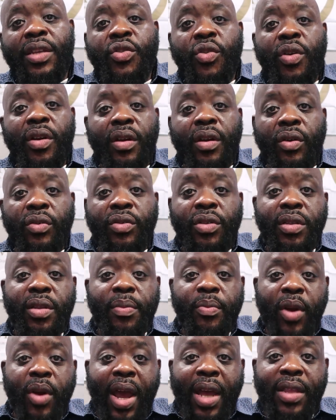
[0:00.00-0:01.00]
You can go to the
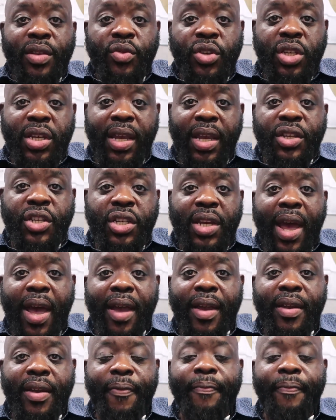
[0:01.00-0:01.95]
brand new Shake Shack,